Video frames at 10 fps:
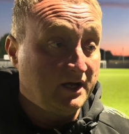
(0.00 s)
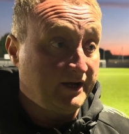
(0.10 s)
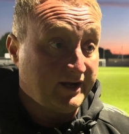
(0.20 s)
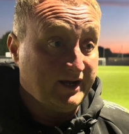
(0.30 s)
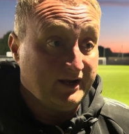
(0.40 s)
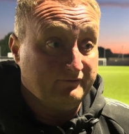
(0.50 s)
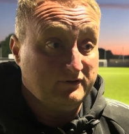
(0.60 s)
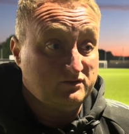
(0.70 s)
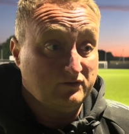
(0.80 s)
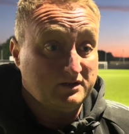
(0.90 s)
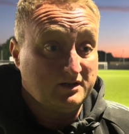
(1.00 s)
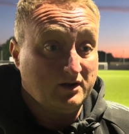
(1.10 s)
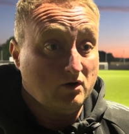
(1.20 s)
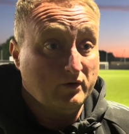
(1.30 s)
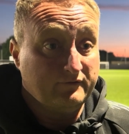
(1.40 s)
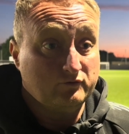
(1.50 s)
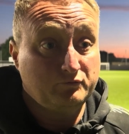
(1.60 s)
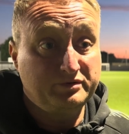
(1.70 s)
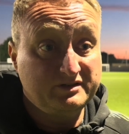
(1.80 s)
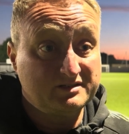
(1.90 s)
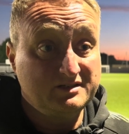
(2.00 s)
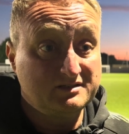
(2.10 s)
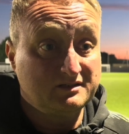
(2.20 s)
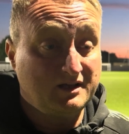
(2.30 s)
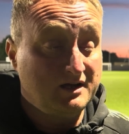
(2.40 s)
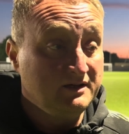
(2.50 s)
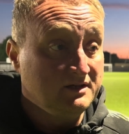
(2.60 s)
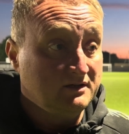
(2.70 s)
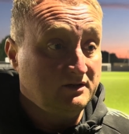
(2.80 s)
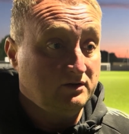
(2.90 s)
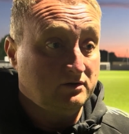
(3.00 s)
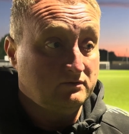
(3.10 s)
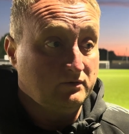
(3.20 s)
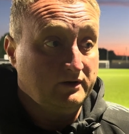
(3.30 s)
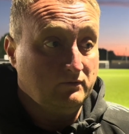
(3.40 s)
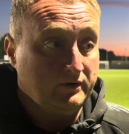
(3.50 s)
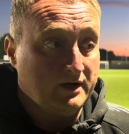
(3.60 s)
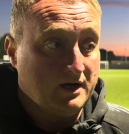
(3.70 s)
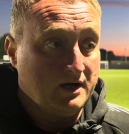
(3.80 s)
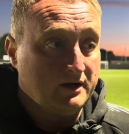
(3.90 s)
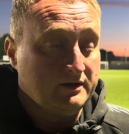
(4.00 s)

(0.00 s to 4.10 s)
And again, I've reiterated it all the way through pre-season that, we are